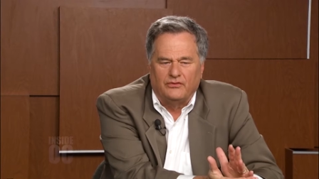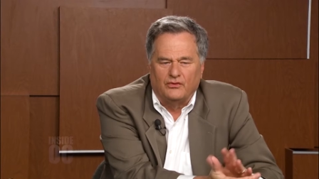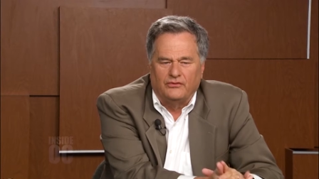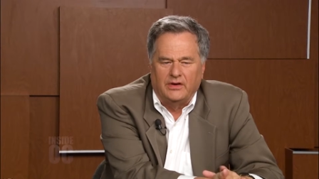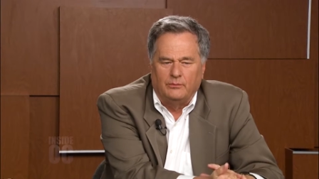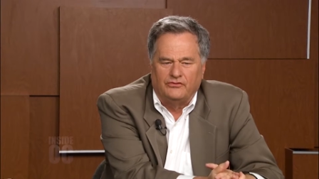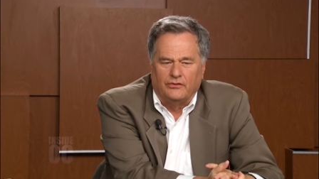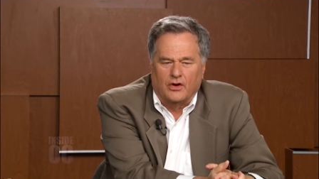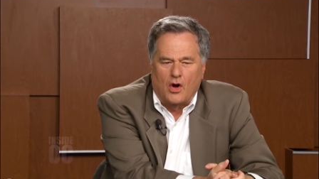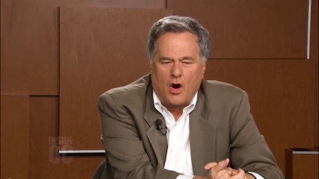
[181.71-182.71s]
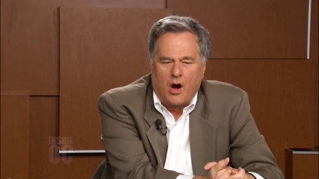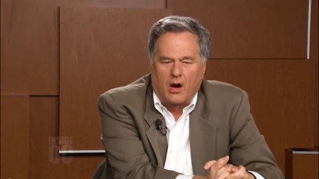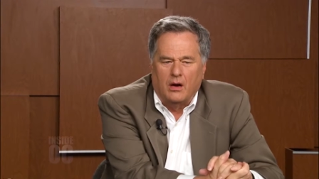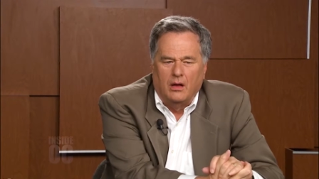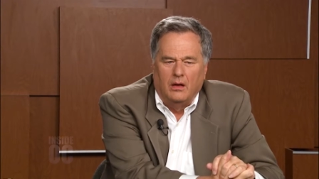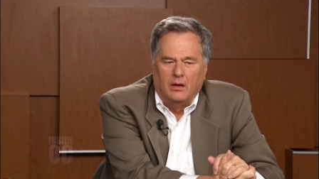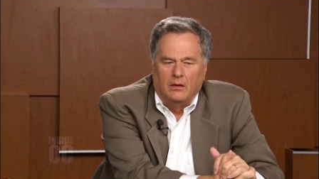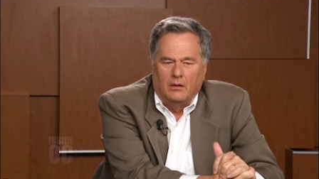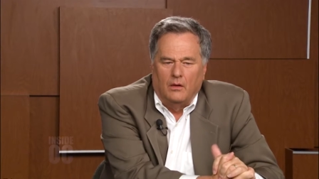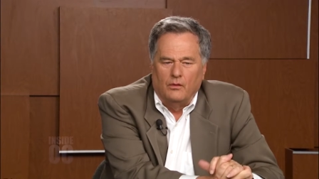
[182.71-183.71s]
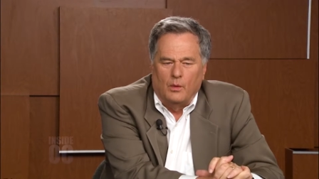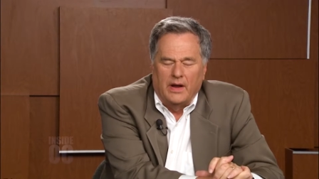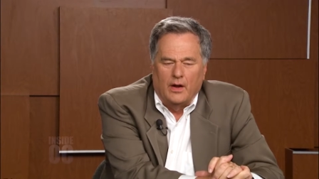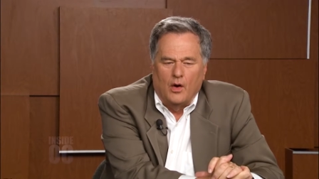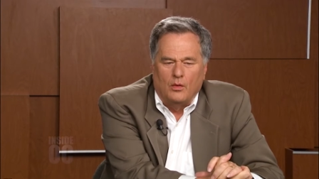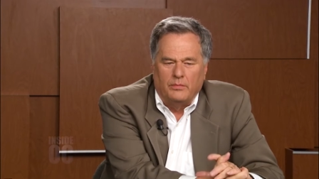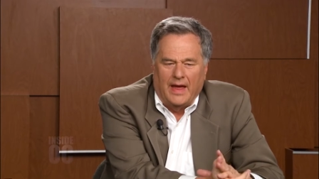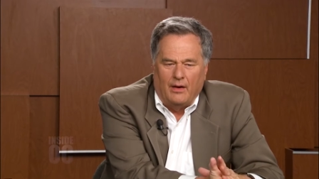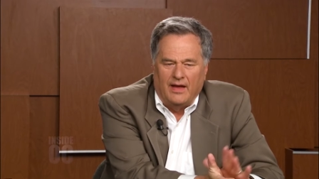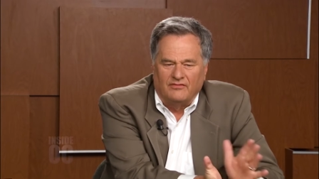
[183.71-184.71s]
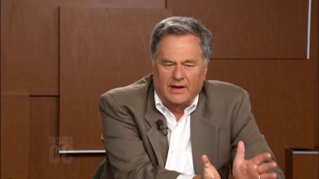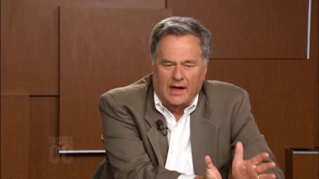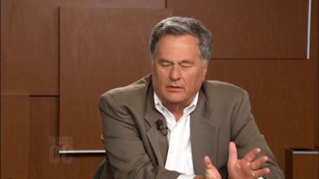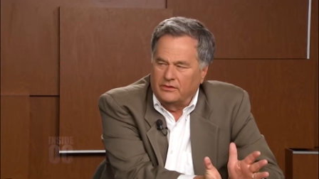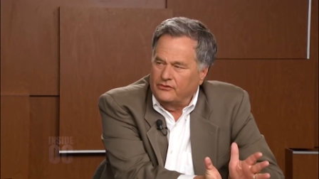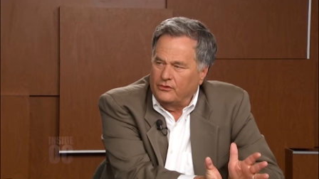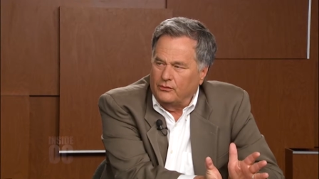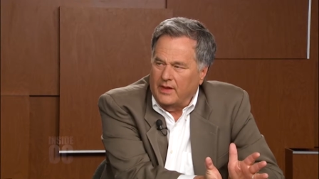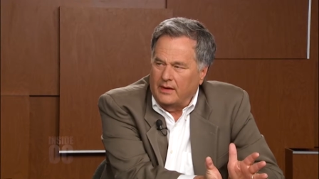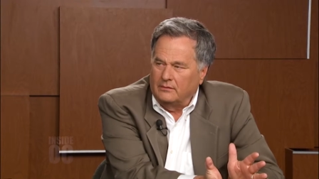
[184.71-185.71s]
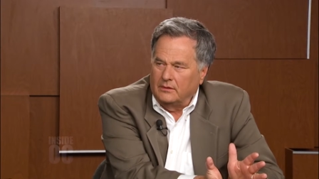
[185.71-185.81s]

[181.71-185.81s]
their teams in the car on the way home now have an outlet to do that.